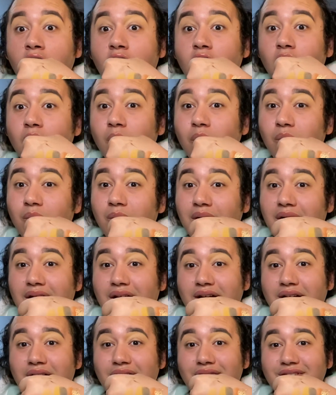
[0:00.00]

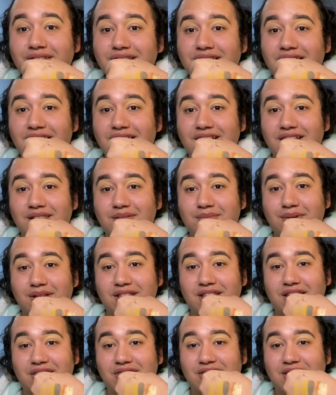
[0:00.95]
Wow, I was not
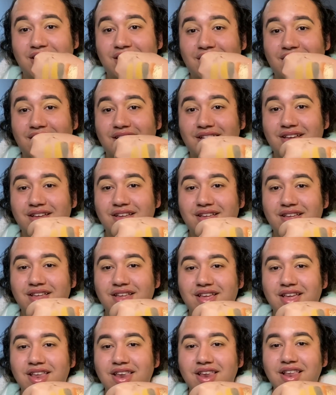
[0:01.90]
expecting that.
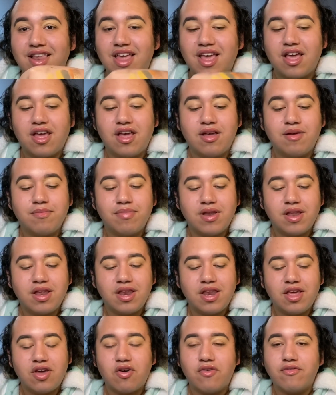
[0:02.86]
And it like
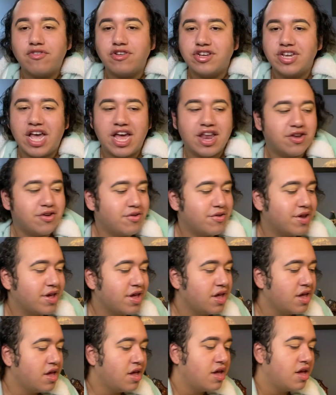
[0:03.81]
completely overshadowed
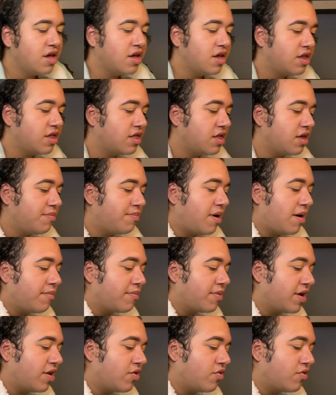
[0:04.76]
the
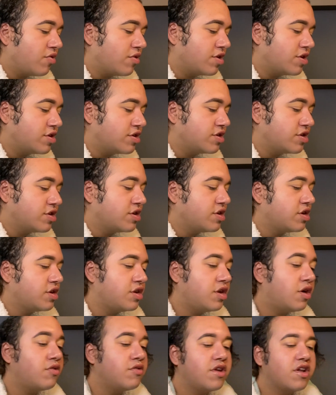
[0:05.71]
pumpkin orange.
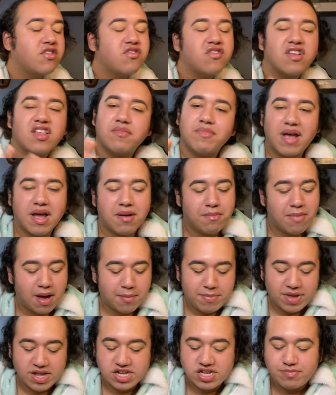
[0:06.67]
Don't disrespect my
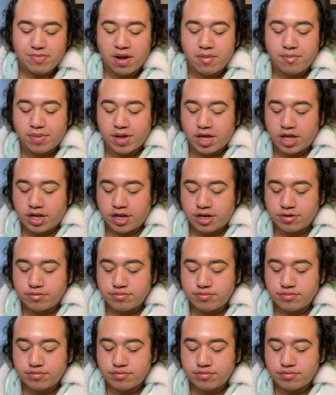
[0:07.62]
bitch pumpkin.